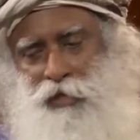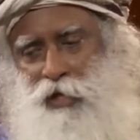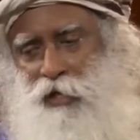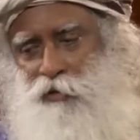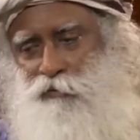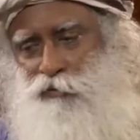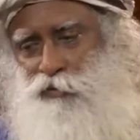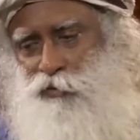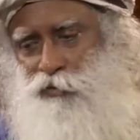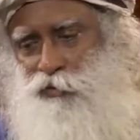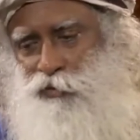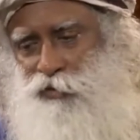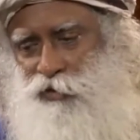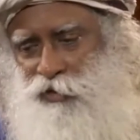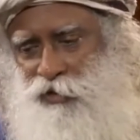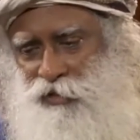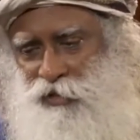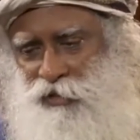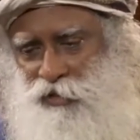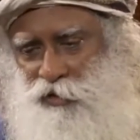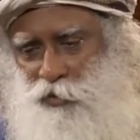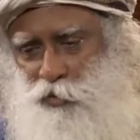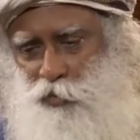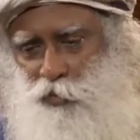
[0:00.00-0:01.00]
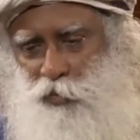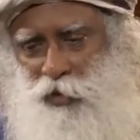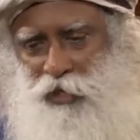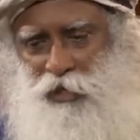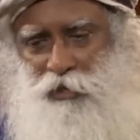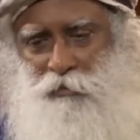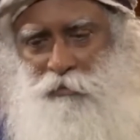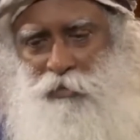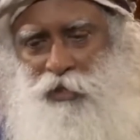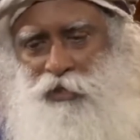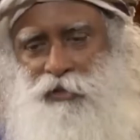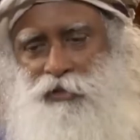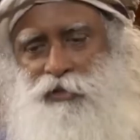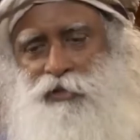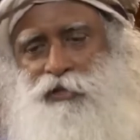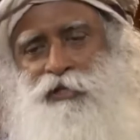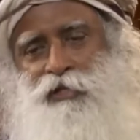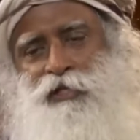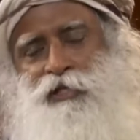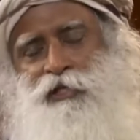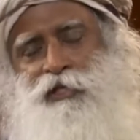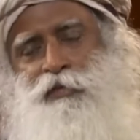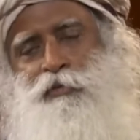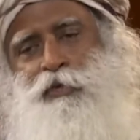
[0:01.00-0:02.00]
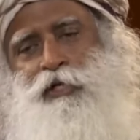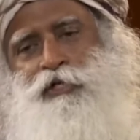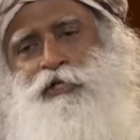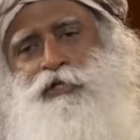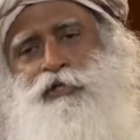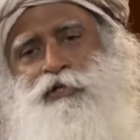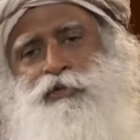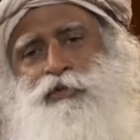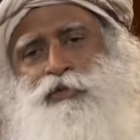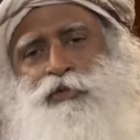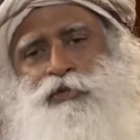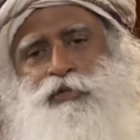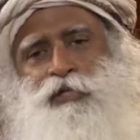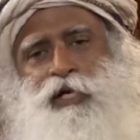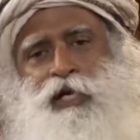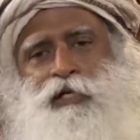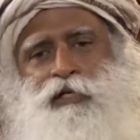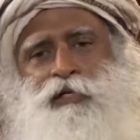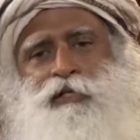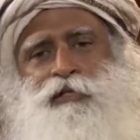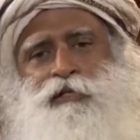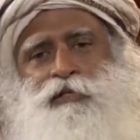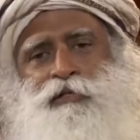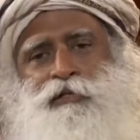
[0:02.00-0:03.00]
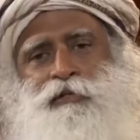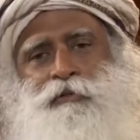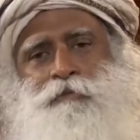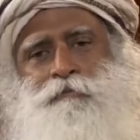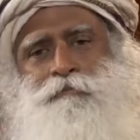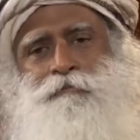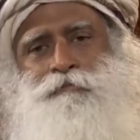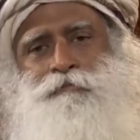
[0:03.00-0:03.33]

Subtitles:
now you see this very much in the Western societies.